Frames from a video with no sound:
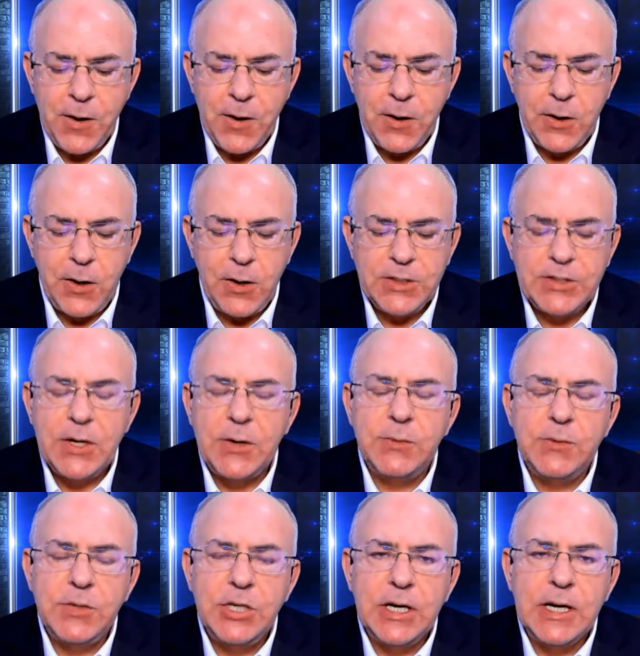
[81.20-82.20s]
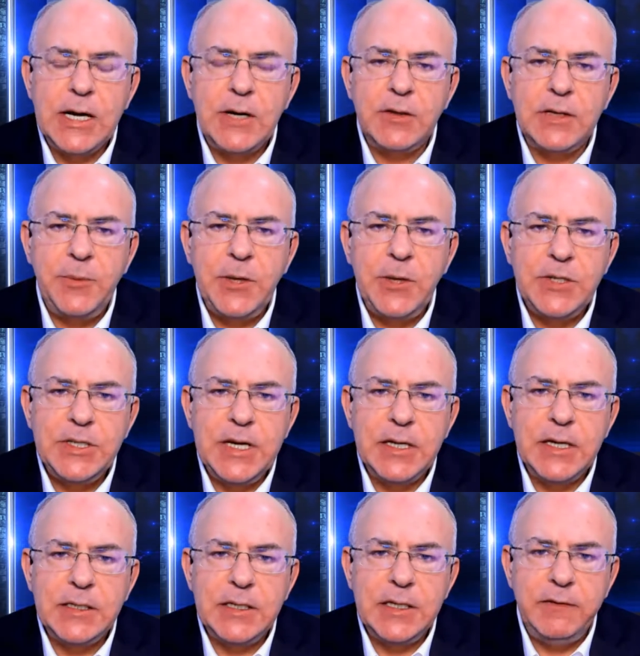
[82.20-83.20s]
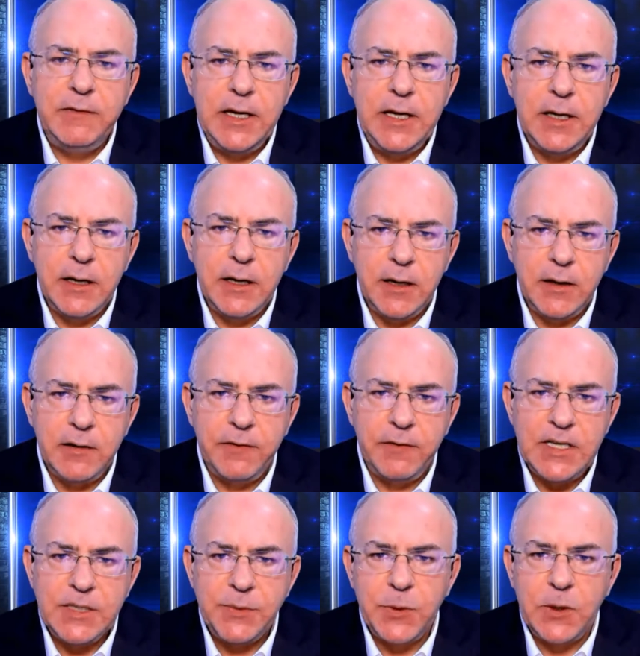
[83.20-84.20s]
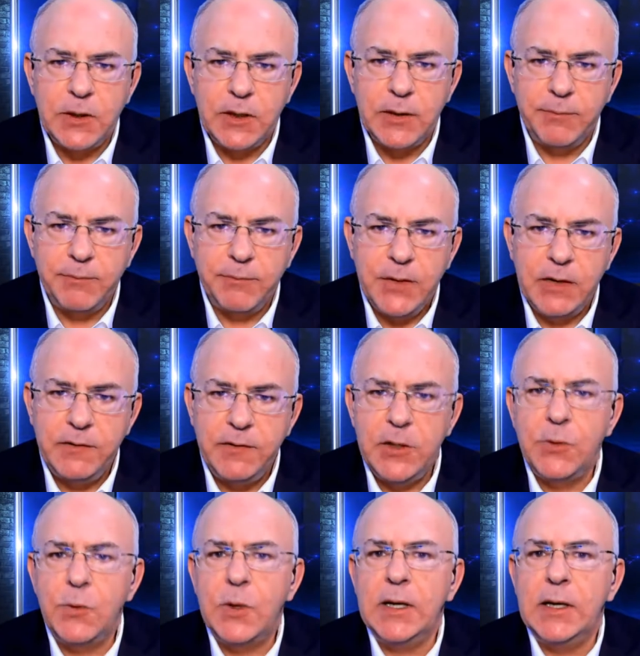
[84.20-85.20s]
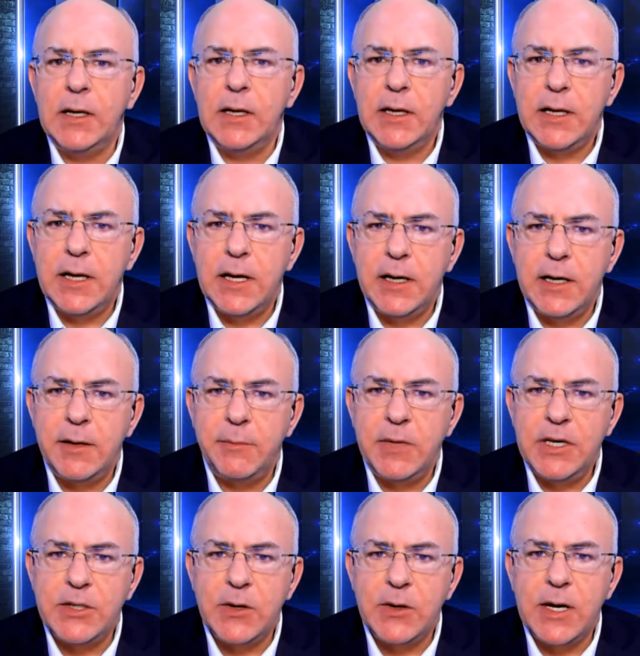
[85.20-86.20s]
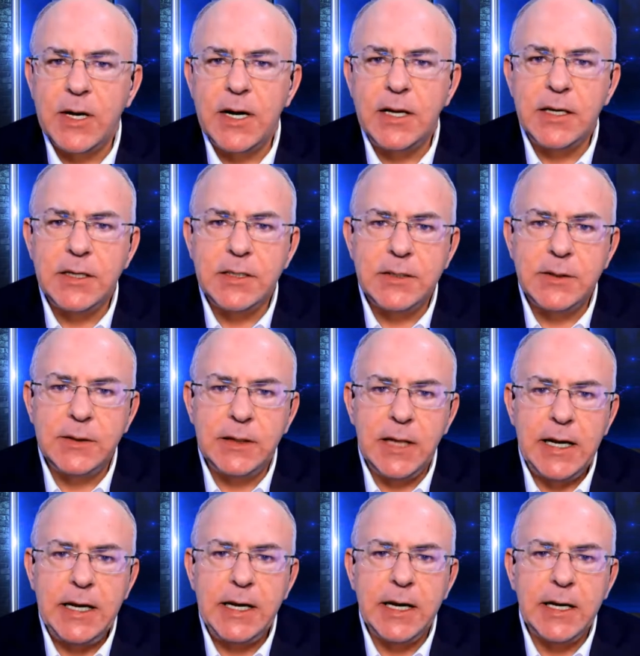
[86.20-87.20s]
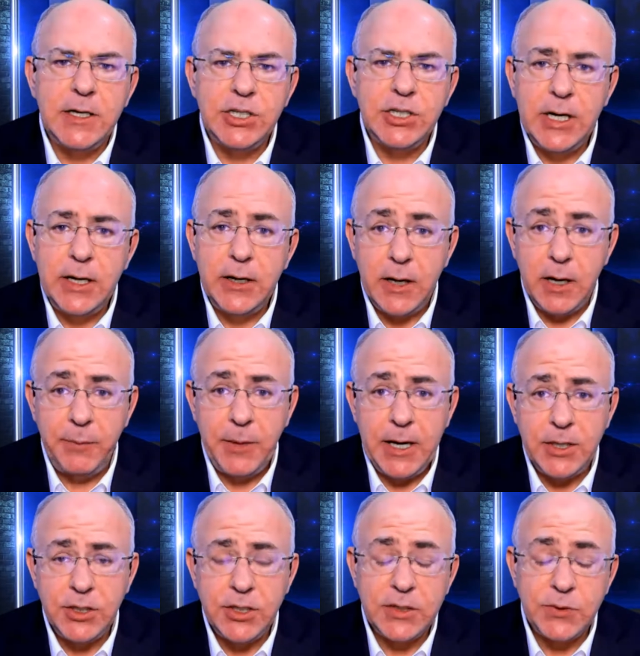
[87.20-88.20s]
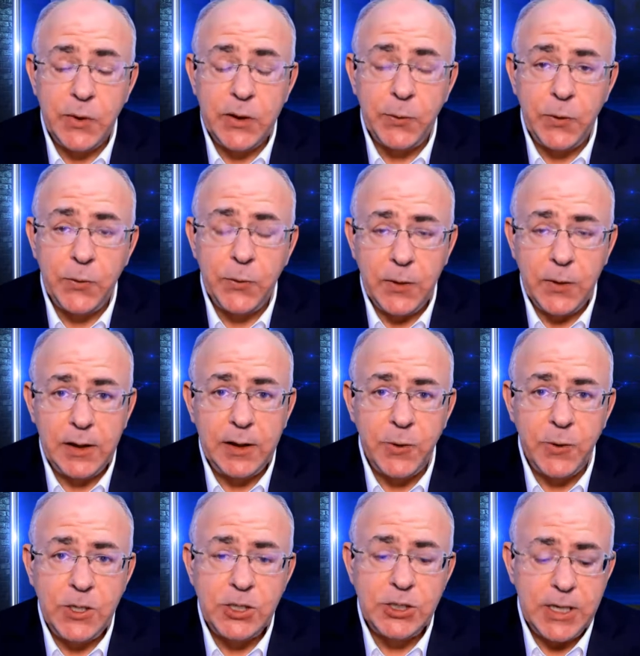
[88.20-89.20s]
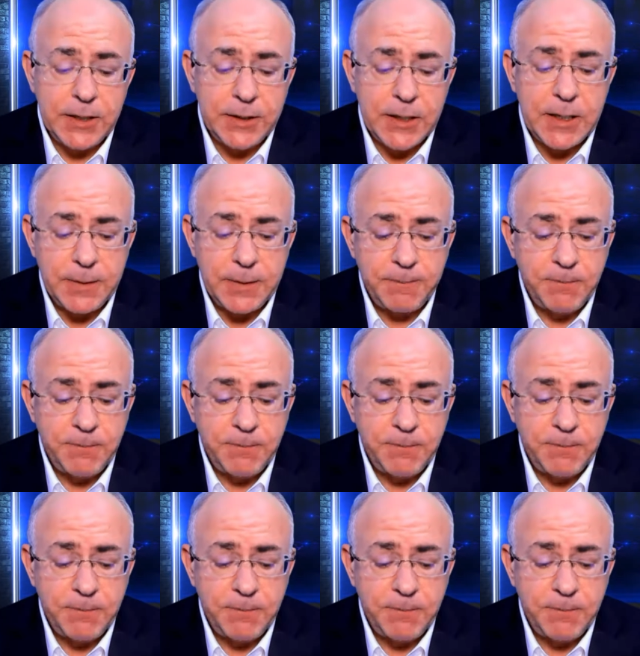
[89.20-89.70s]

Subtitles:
also check out WCNTV on Facebook. If you would be so kind as to like and share our pages, we would really appreciate that.